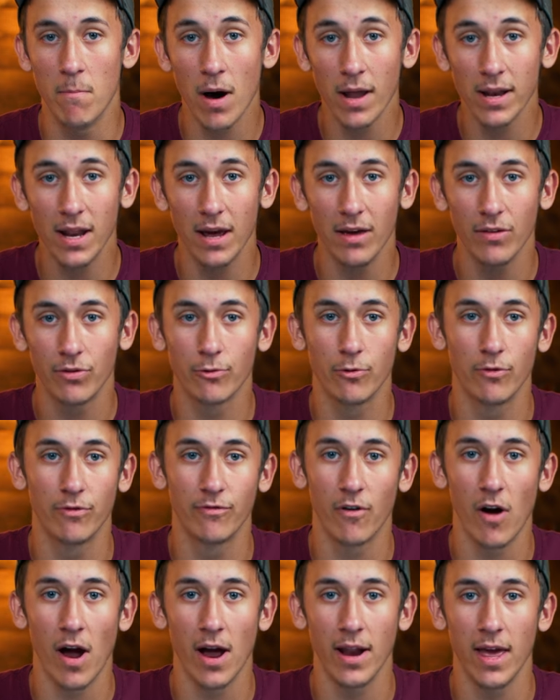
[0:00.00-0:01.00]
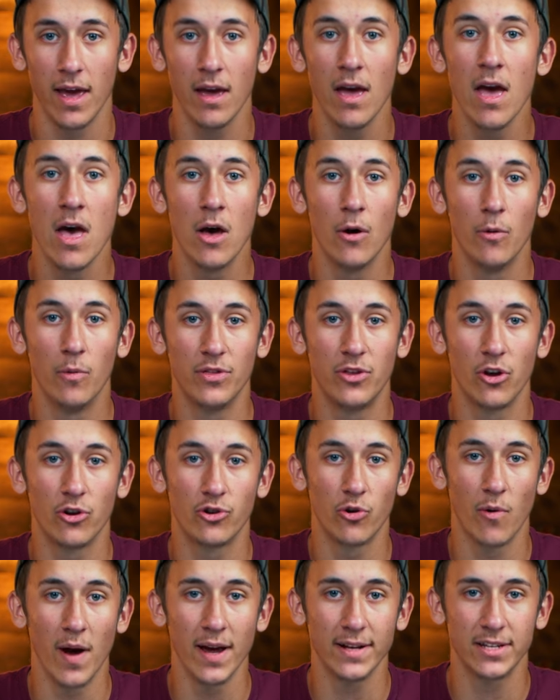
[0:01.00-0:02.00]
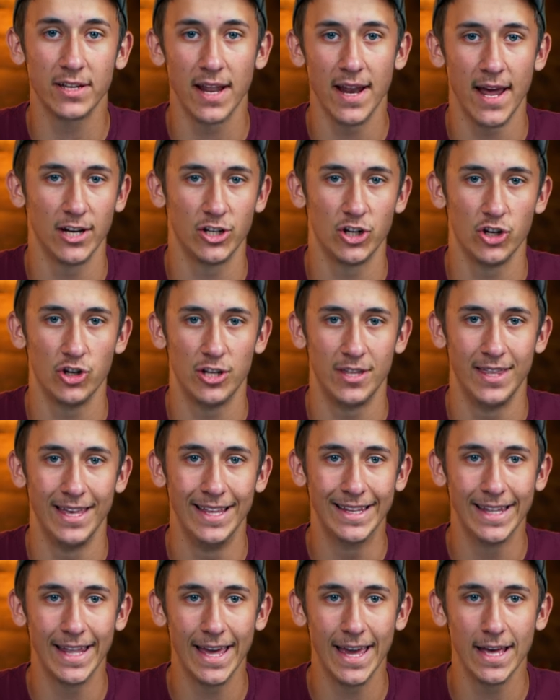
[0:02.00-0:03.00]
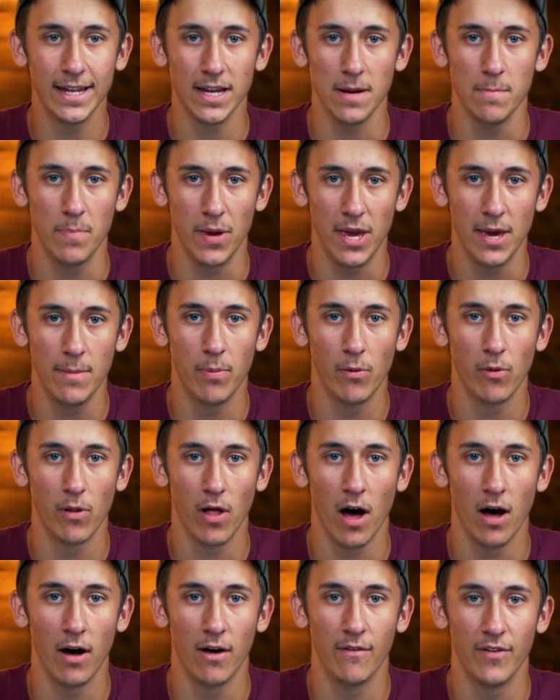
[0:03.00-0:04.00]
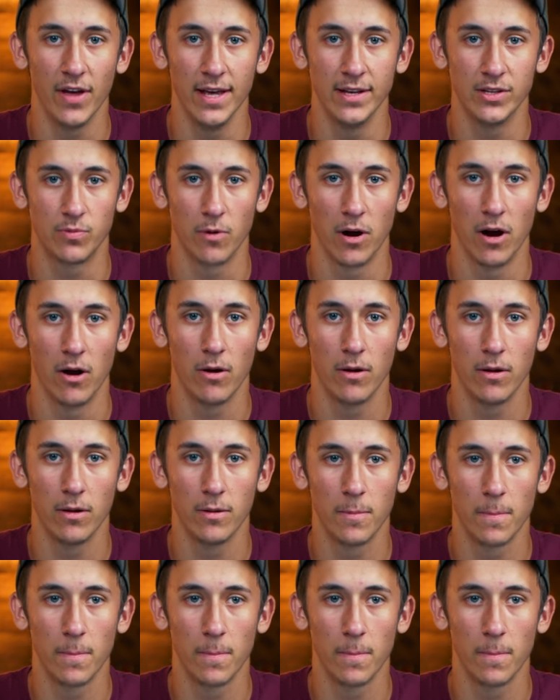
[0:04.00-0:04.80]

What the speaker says: Monday through Friday with your direct connection to the land and people of Israel.